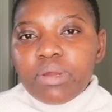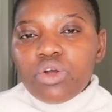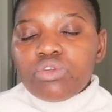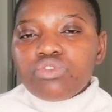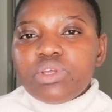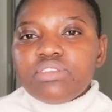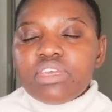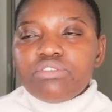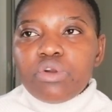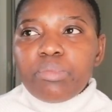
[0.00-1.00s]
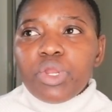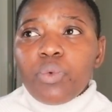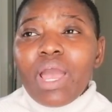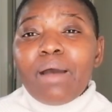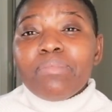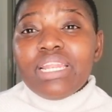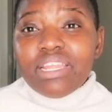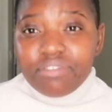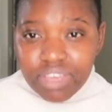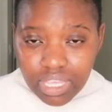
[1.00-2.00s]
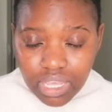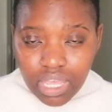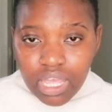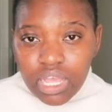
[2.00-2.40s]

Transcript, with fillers: but I also want to get to a point where I'm living.